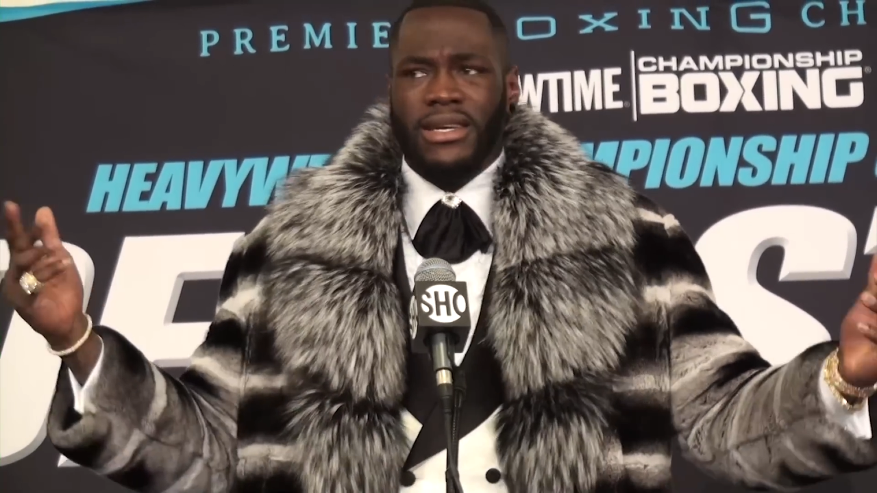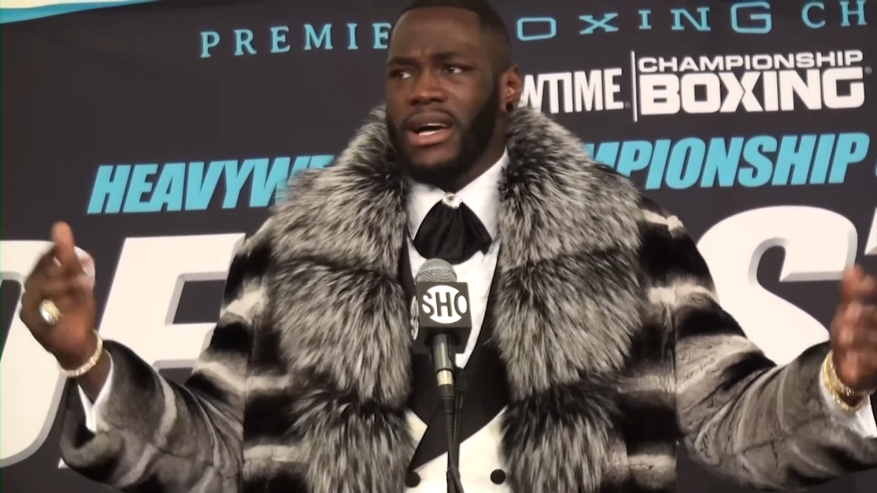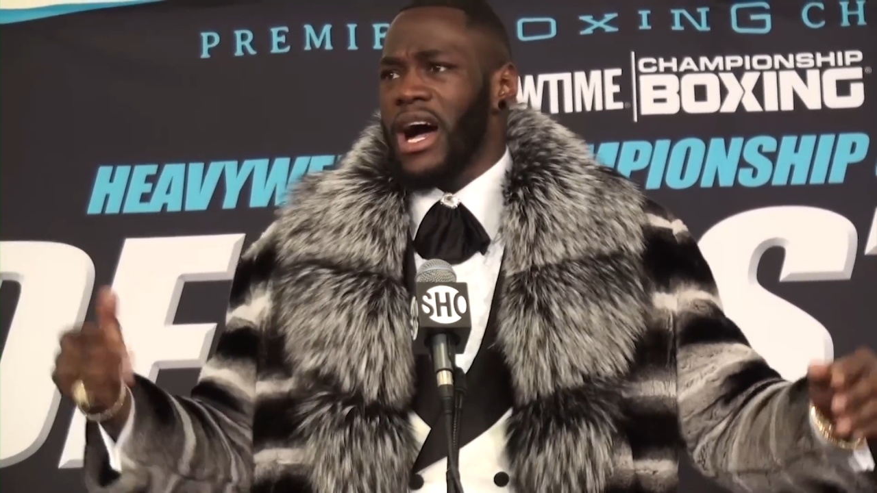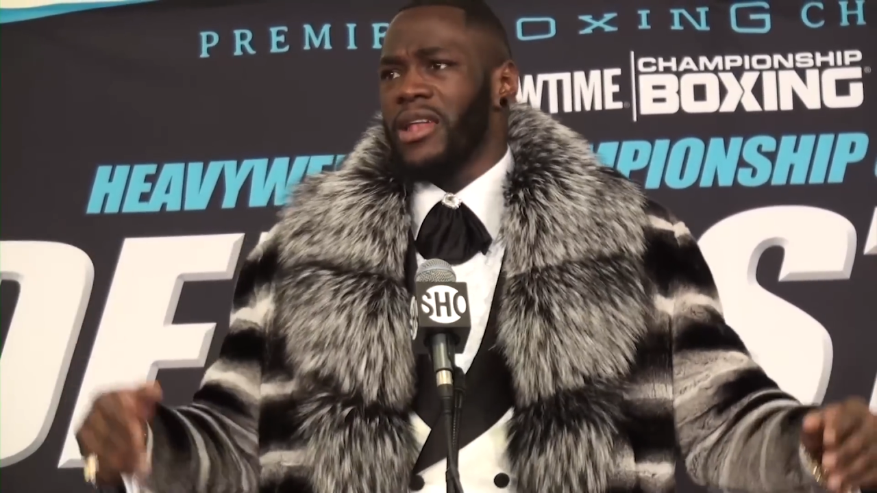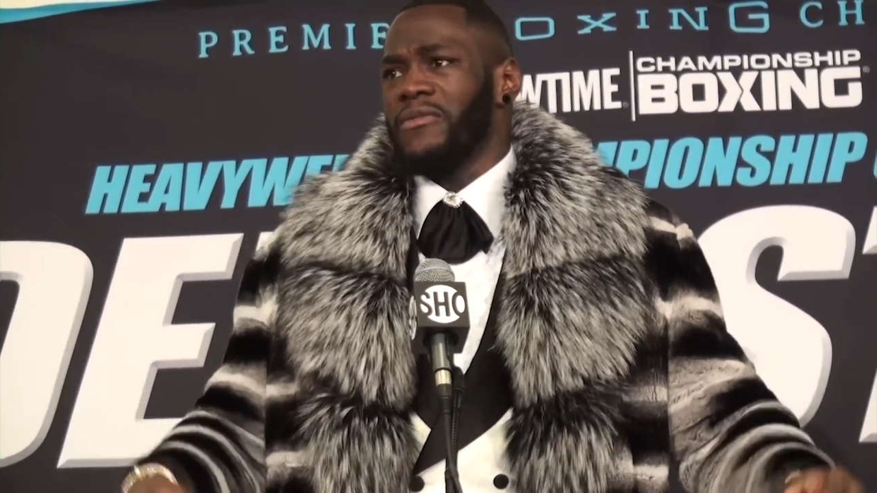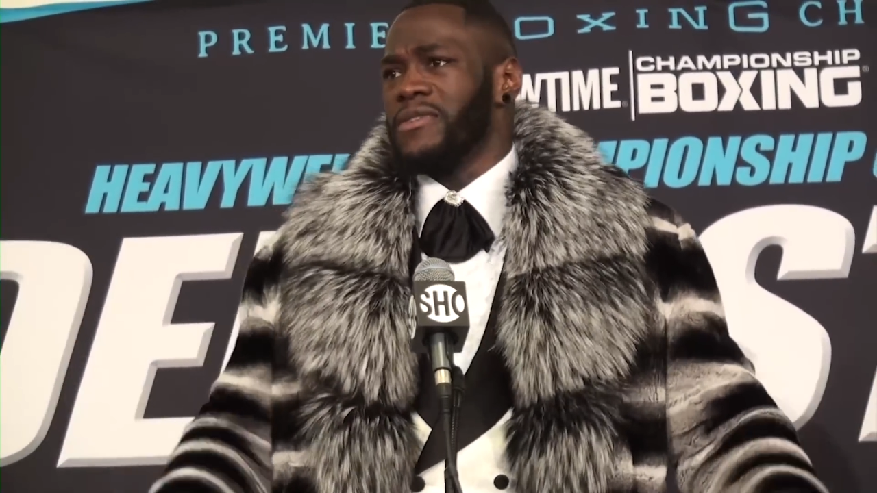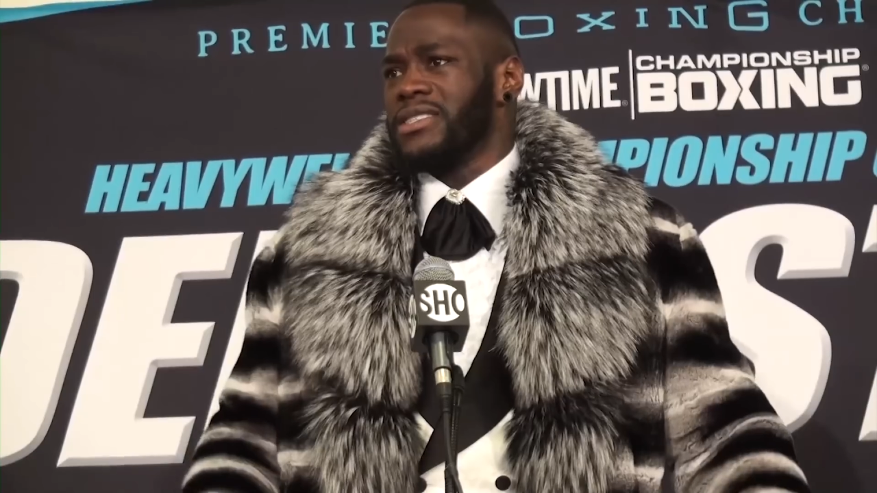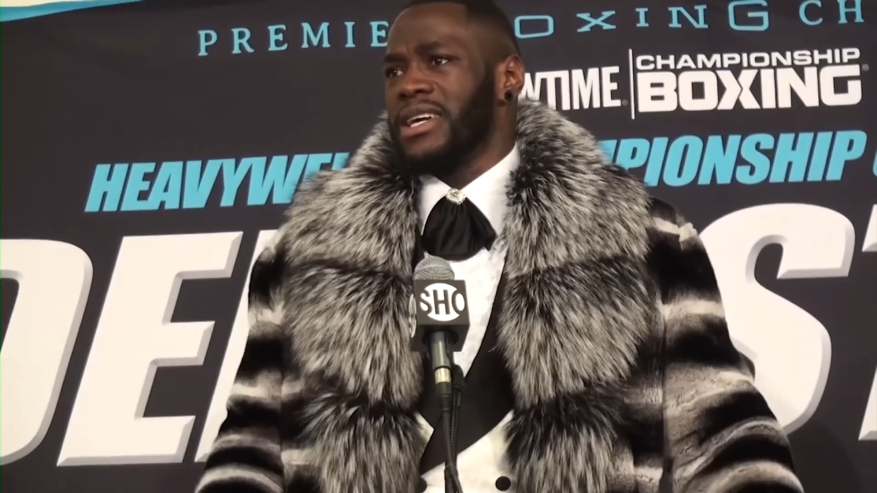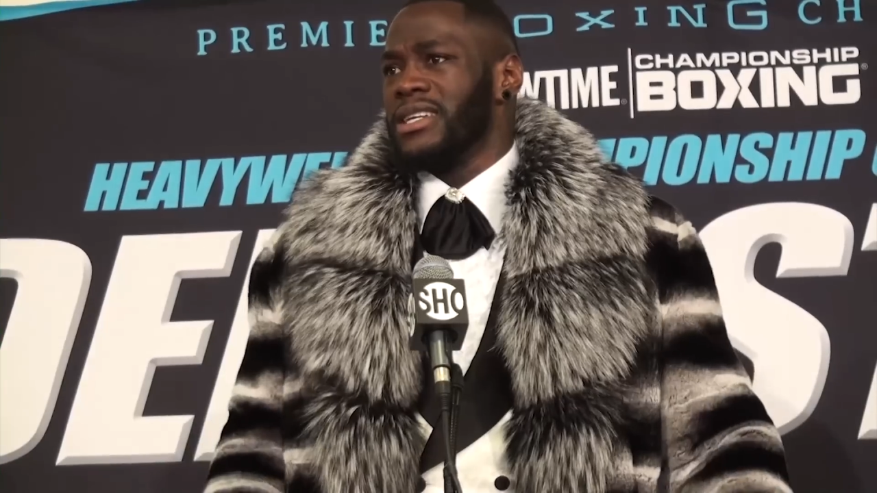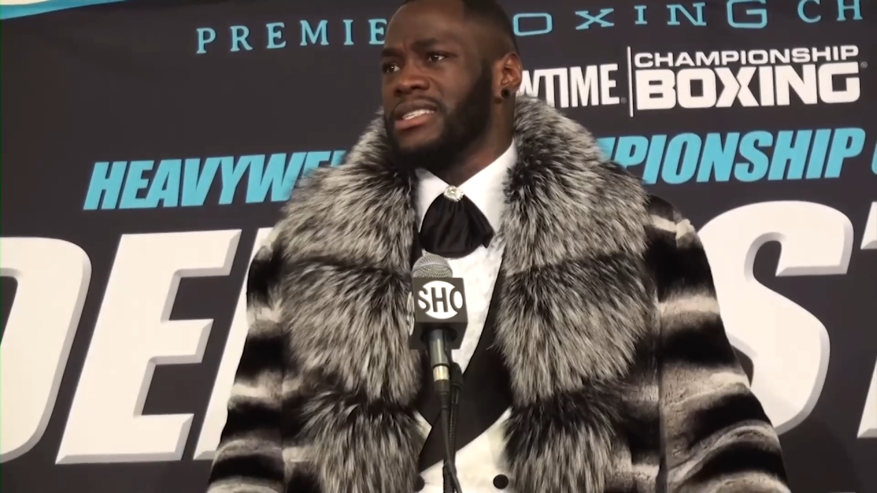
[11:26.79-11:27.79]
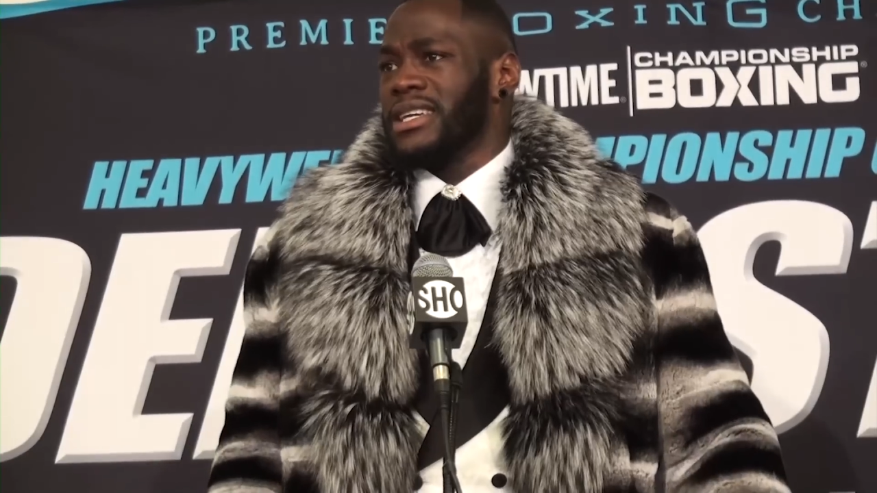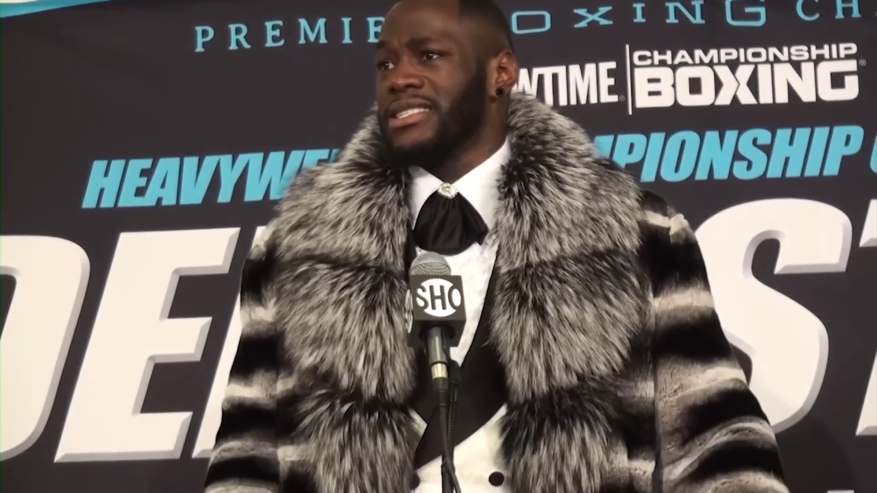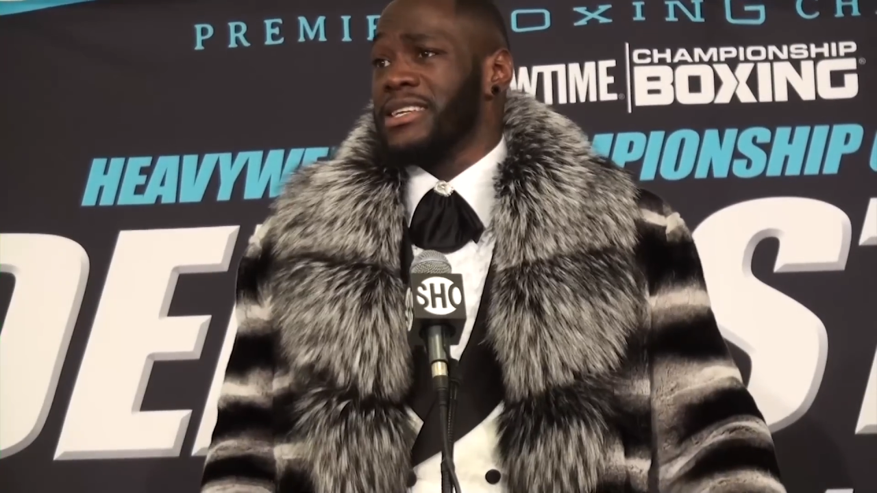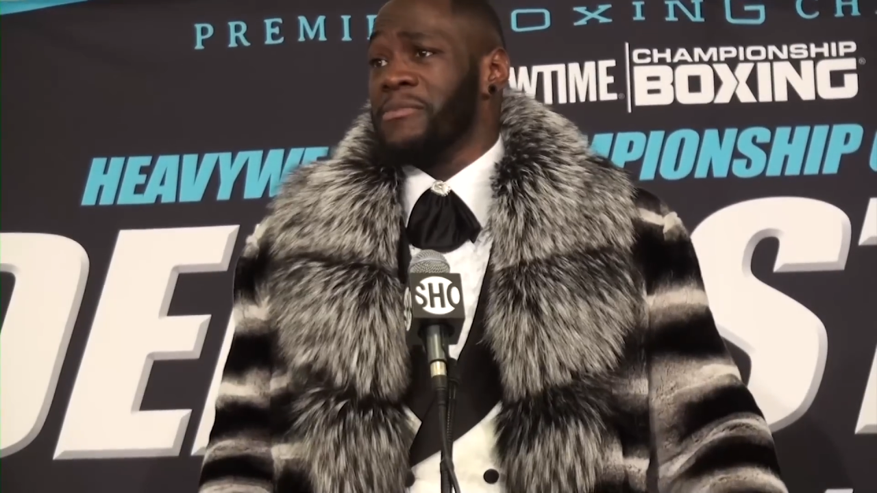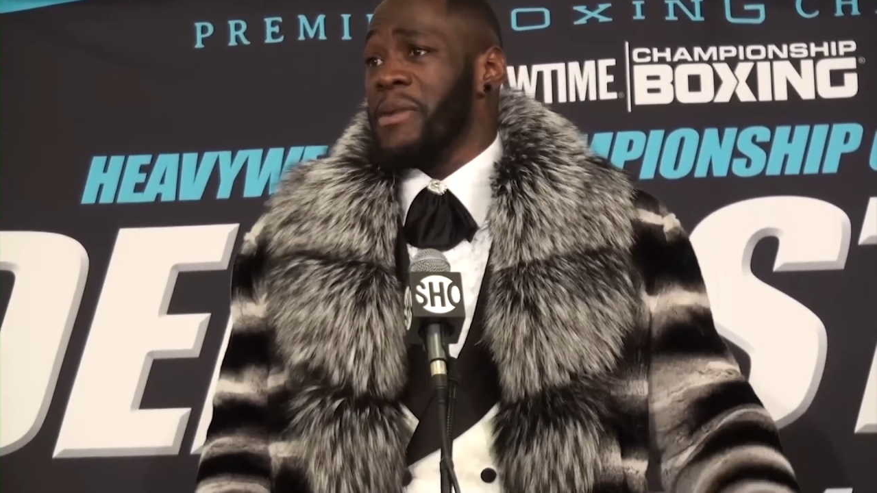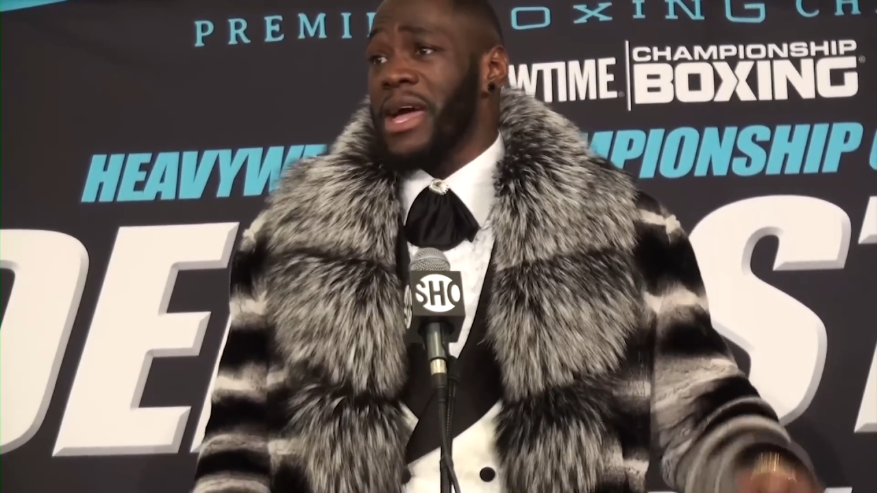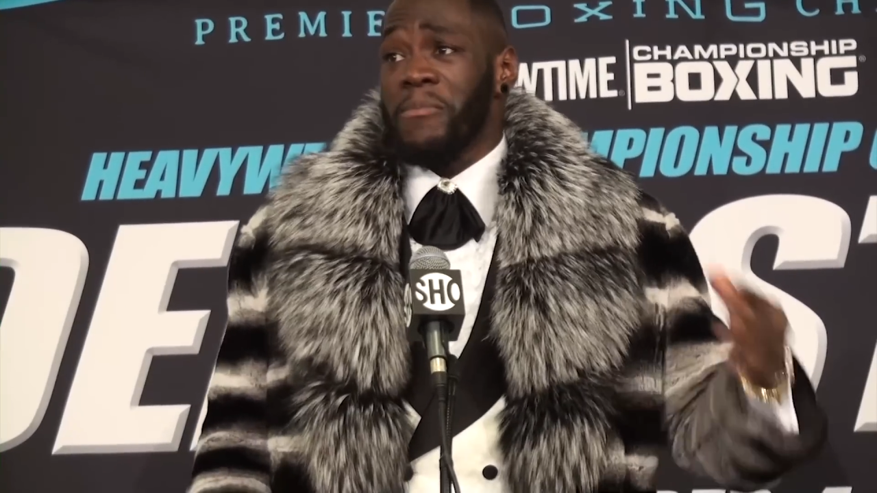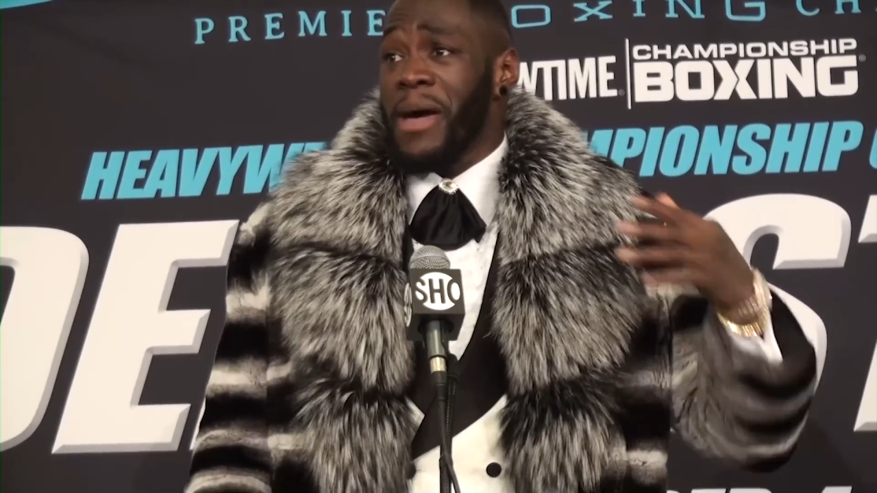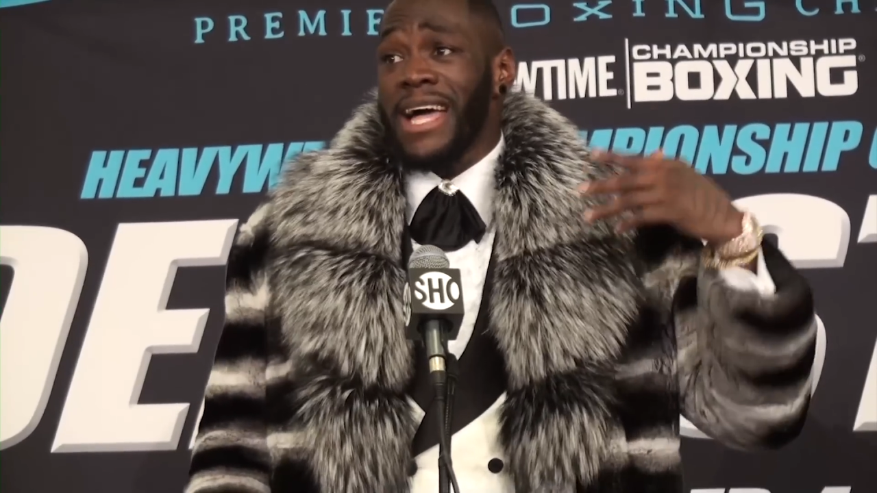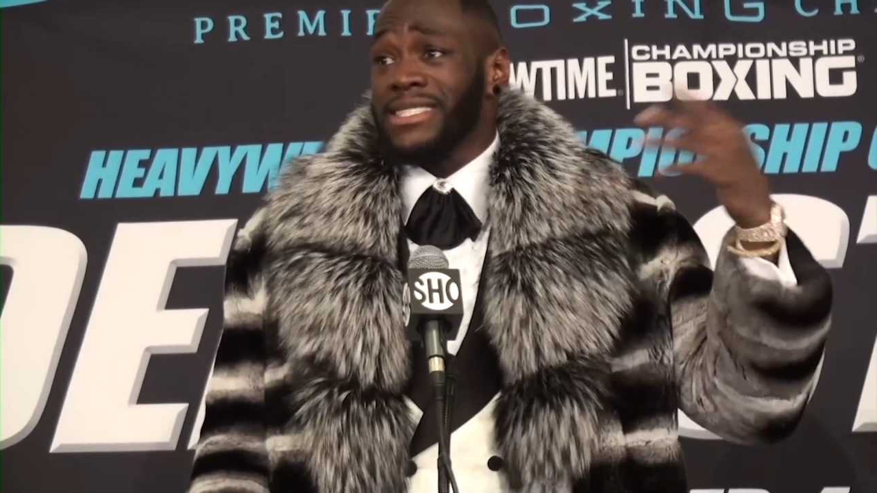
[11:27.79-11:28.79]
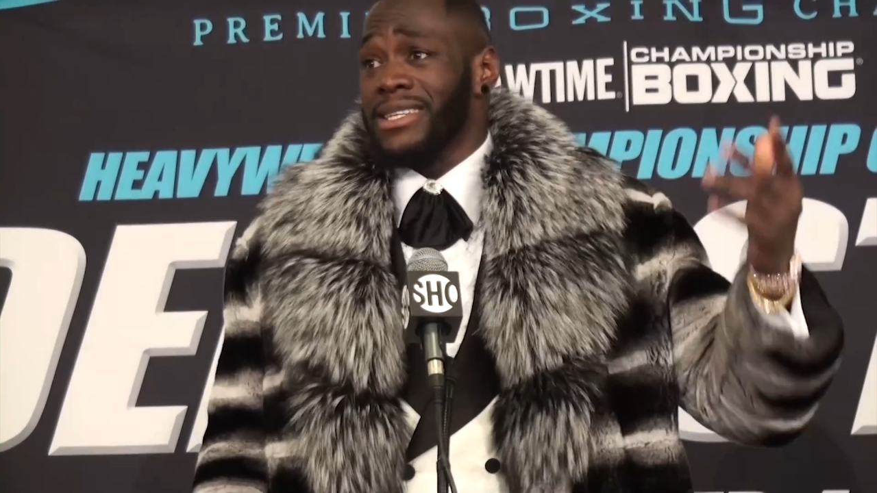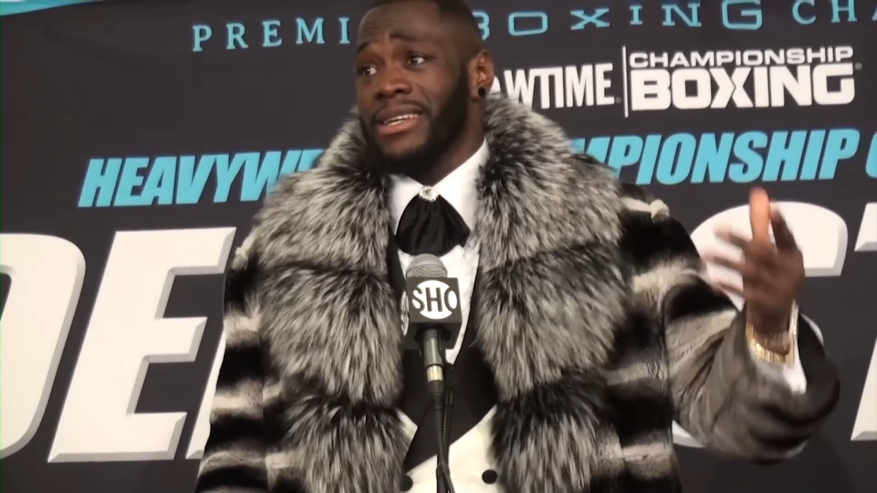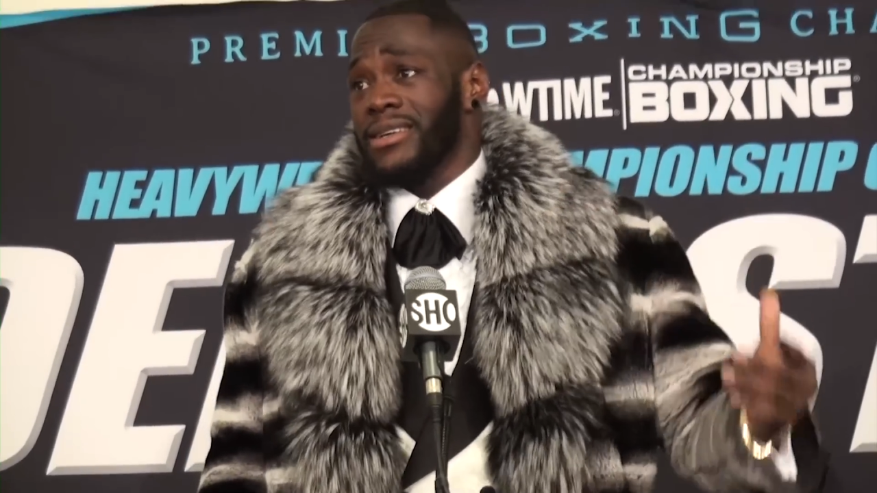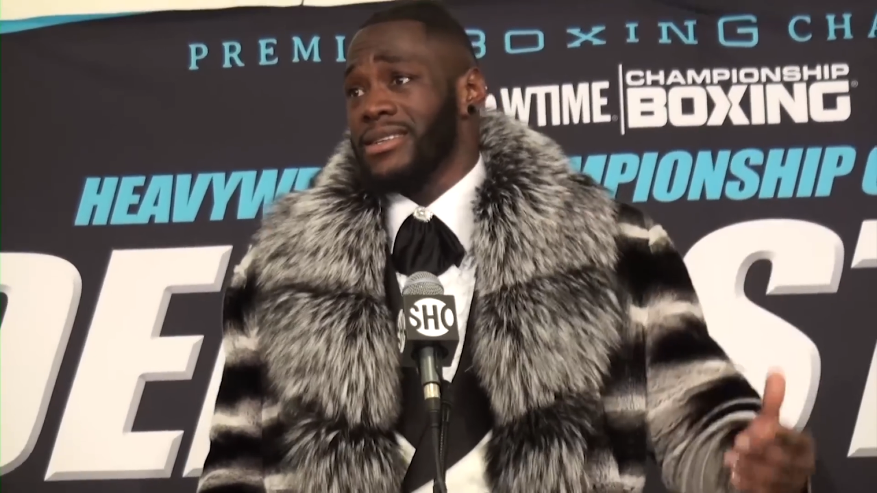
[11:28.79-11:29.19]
all of a sudden just Im imagining.